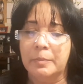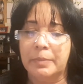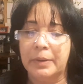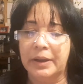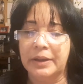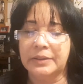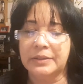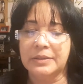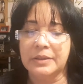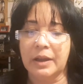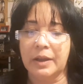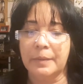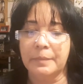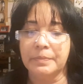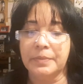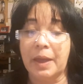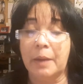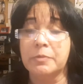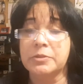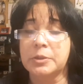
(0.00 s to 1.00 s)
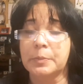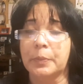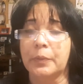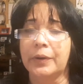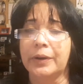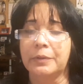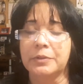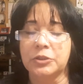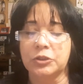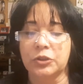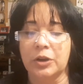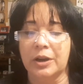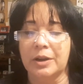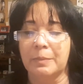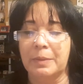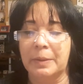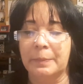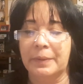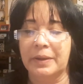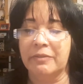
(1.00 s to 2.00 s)
But that was the point I was trying
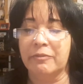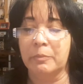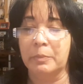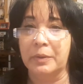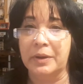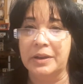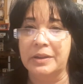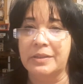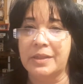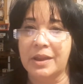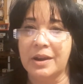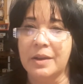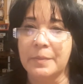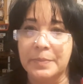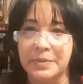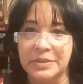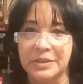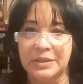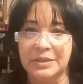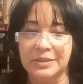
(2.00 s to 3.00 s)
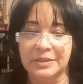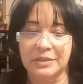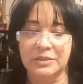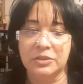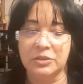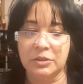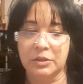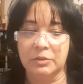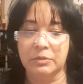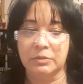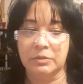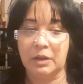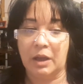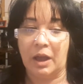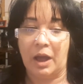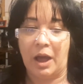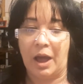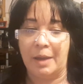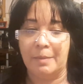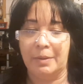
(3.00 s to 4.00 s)
to make by even bringing that up, is that he says, you know,
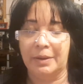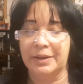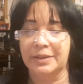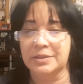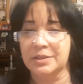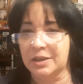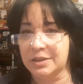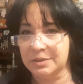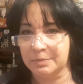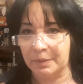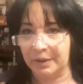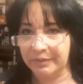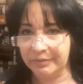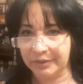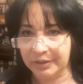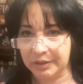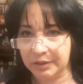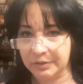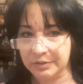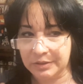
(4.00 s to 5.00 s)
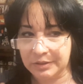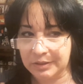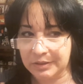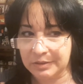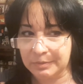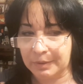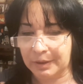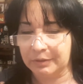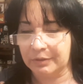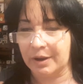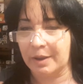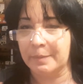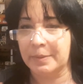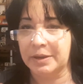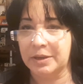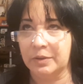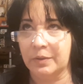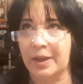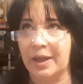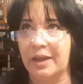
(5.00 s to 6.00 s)
I monetize my videos. It doesn't matter how
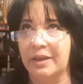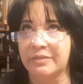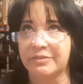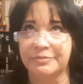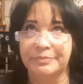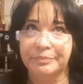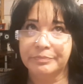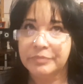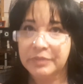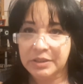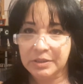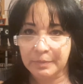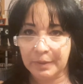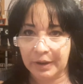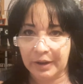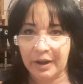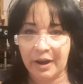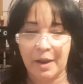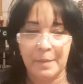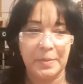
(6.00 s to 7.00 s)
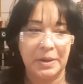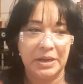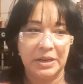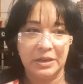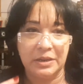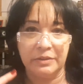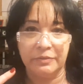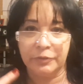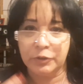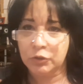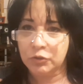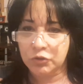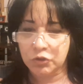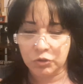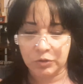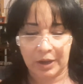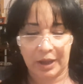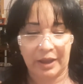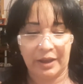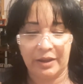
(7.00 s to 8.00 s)
many you have. It doesn't matter how many
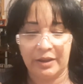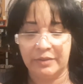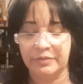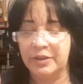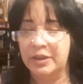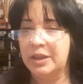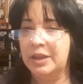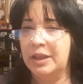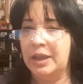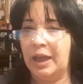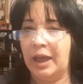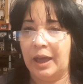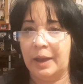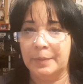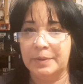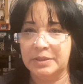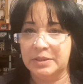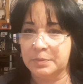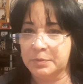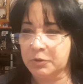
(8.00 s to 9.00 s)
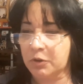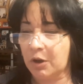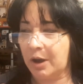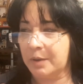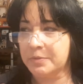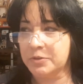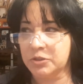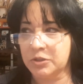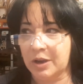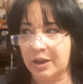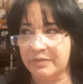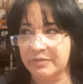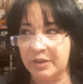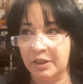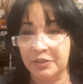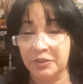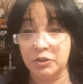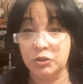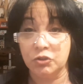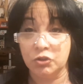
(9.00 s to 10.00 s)
views you have, how many subscribers you have,
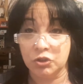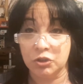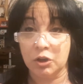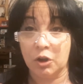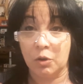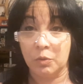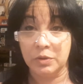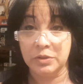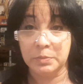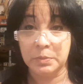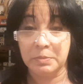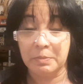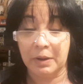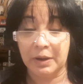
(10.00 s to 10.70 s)
nothing. You should always be